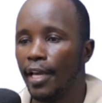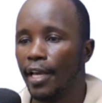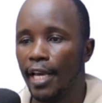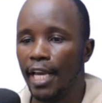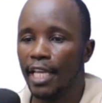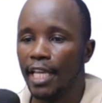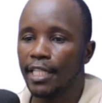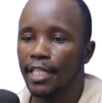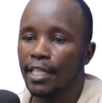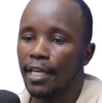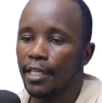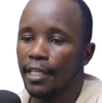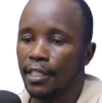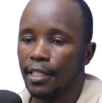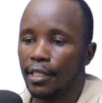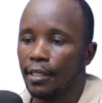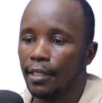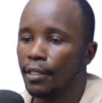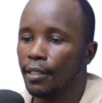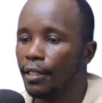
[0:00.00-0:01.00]
Excellent.
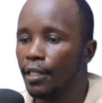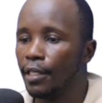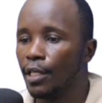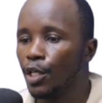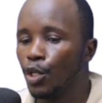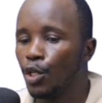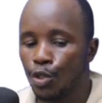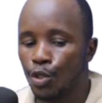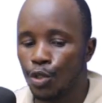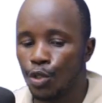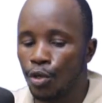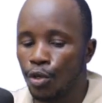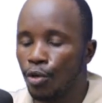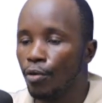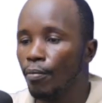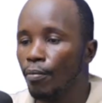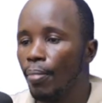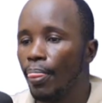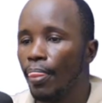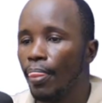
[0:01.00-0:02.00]

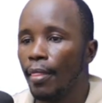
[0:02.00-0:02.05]
So,